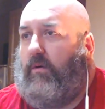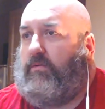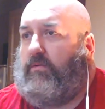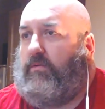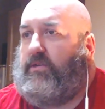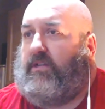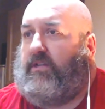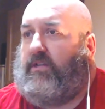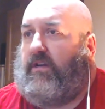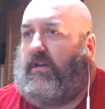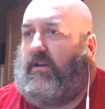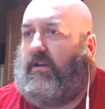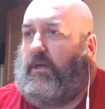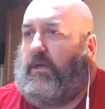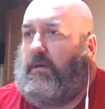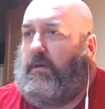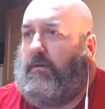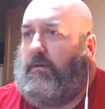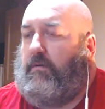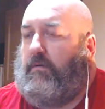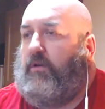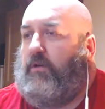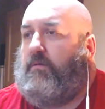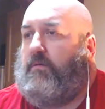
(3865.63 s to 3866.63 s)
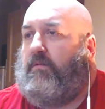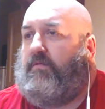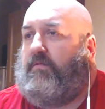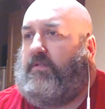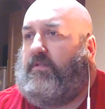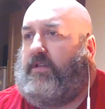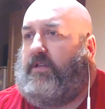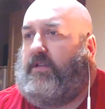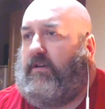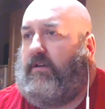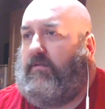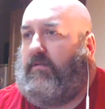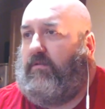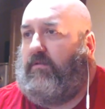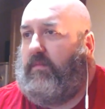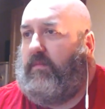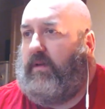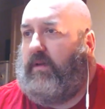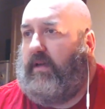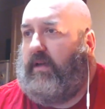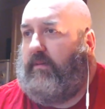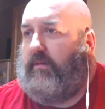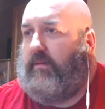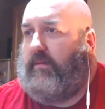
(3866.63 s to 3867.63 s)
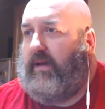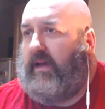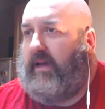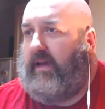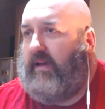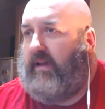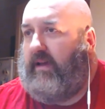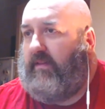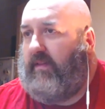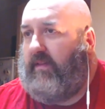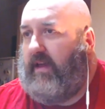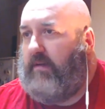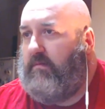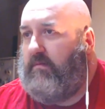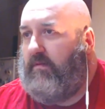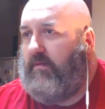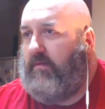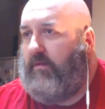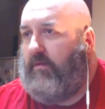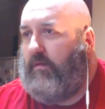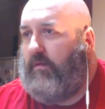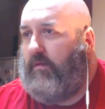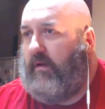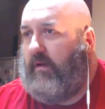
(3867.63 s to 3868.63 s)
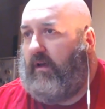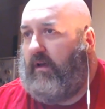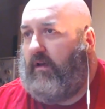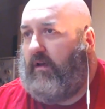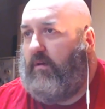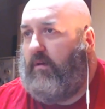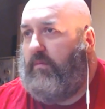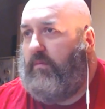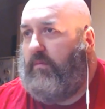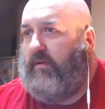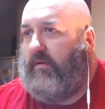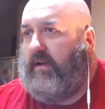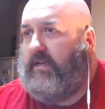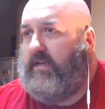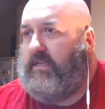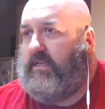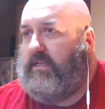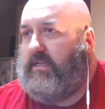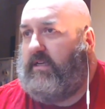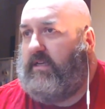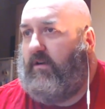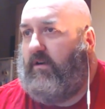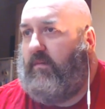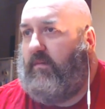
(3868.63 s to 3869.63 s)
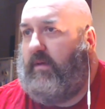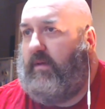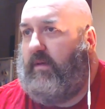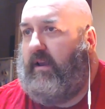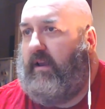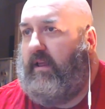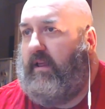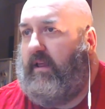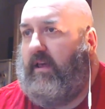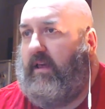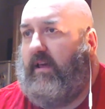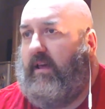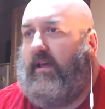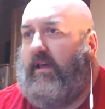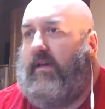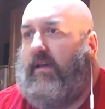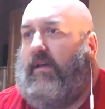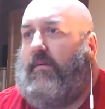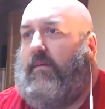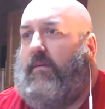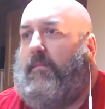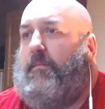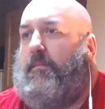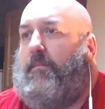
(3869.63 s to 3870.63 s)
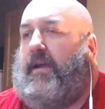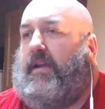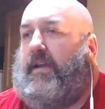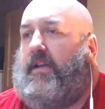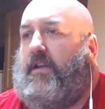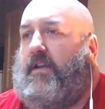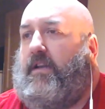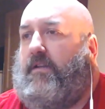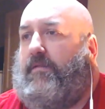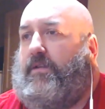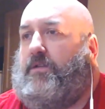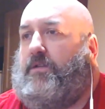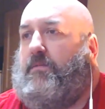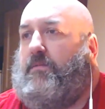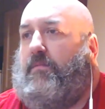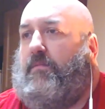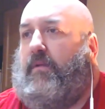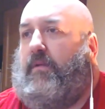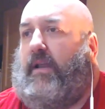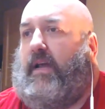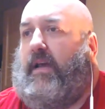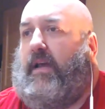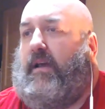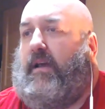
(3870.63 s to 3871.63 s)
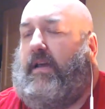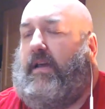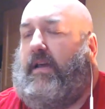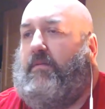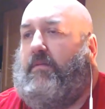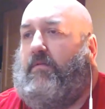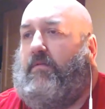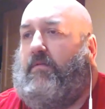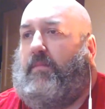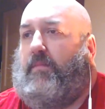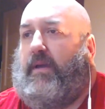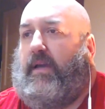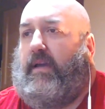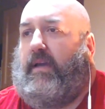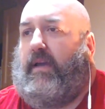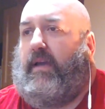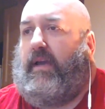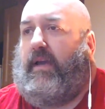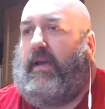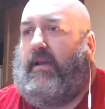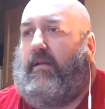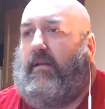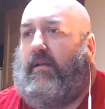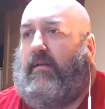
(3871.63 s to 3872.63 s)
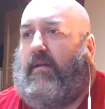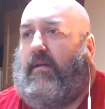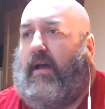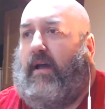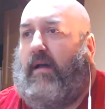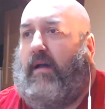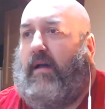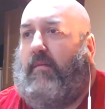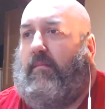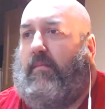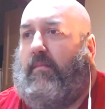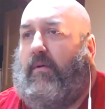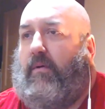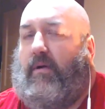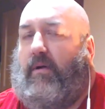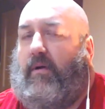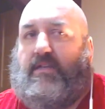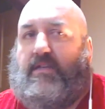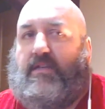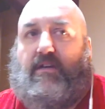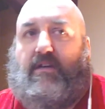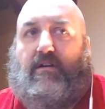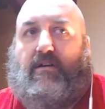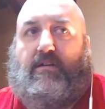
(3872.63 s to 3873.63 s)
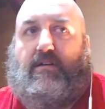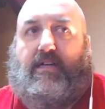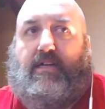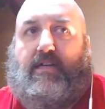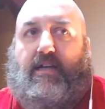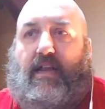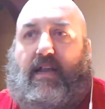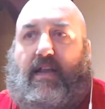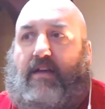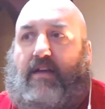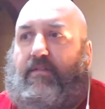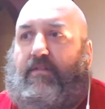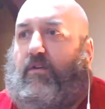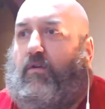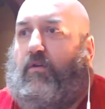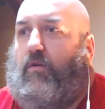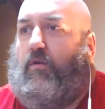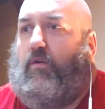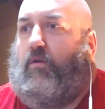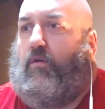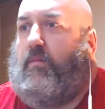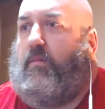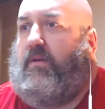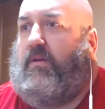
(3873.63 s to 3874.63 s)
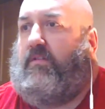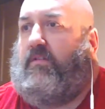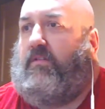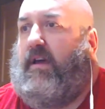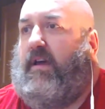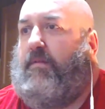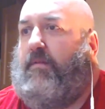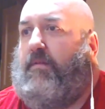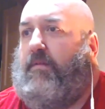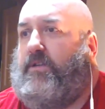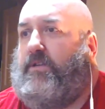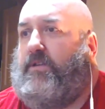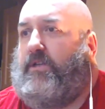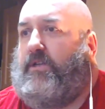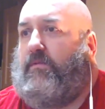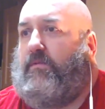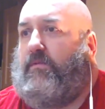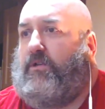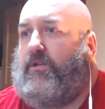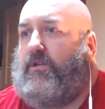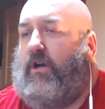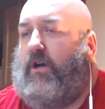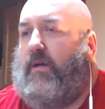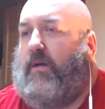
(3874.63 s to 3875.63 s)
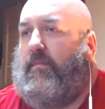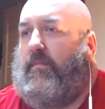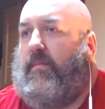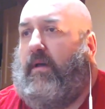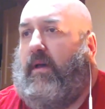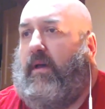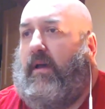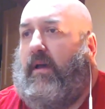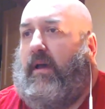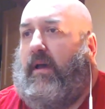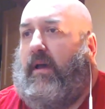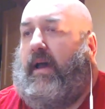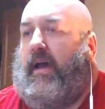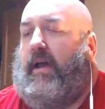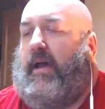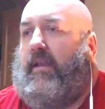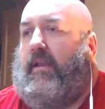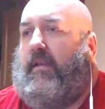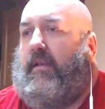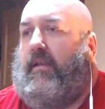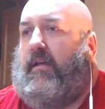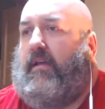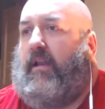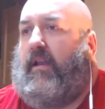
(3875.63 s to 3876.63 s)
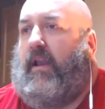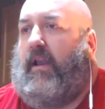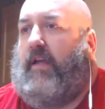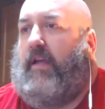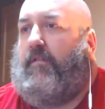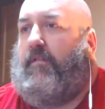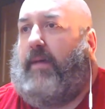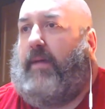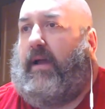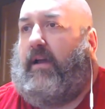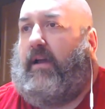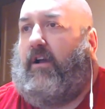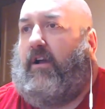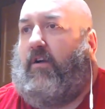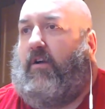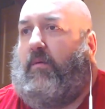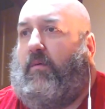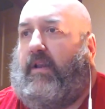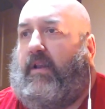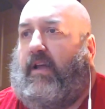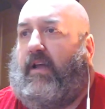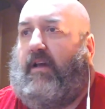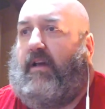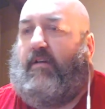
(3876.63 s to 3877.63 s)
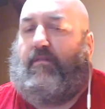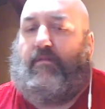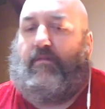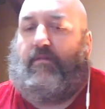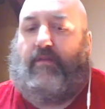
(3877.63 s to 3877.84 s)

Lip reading: sir, you have tickled me pink there with your Franco Baresi comment. Magnificent player. He would be in my starting 11 almost every single time. And left back, I would have